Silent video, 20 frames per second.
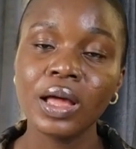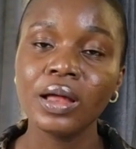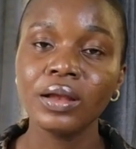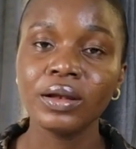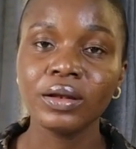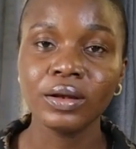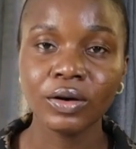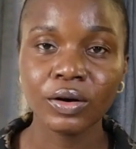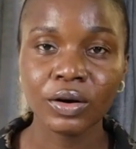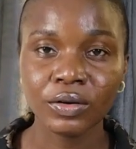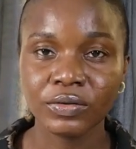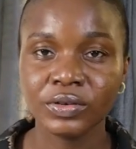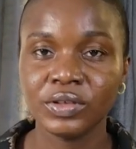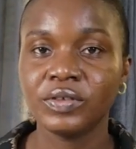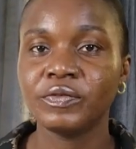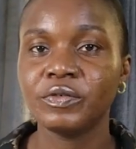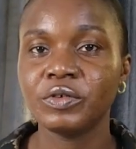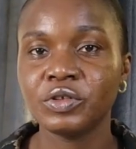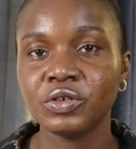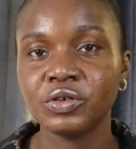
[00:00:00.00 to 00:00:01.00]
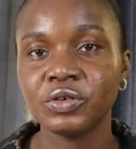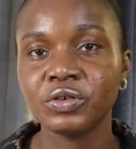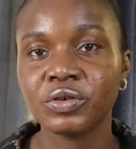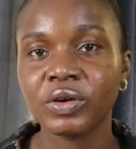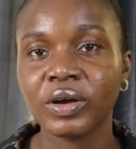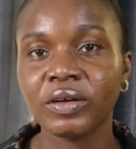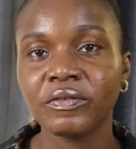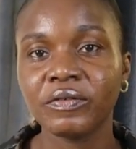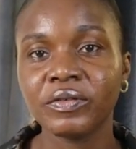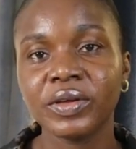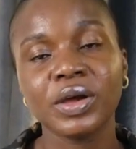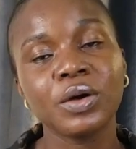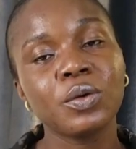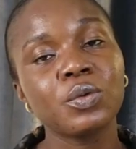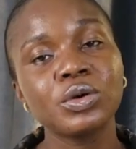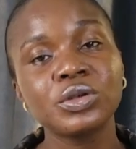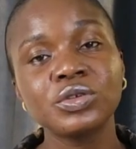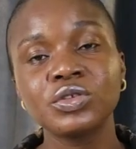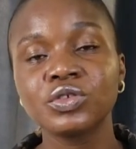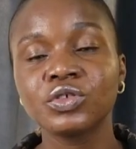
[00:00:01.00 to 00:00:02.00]
loves photography and
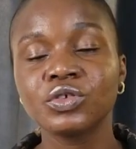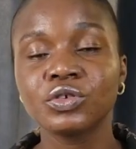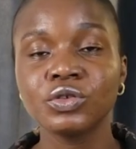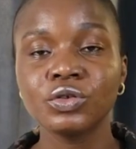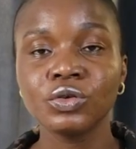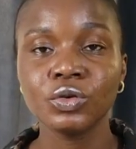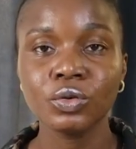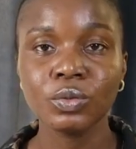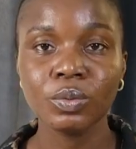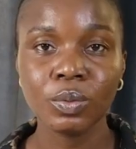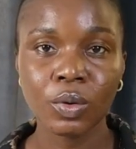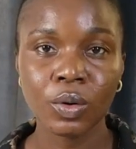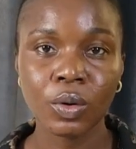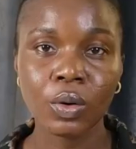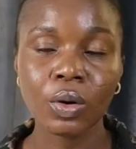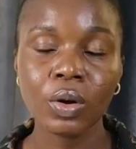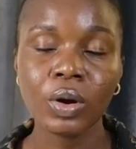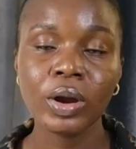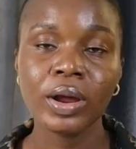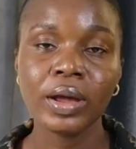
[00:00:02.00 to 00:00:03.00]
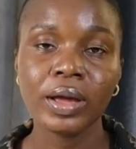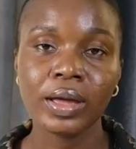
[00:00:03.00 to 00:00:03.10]
wants to know more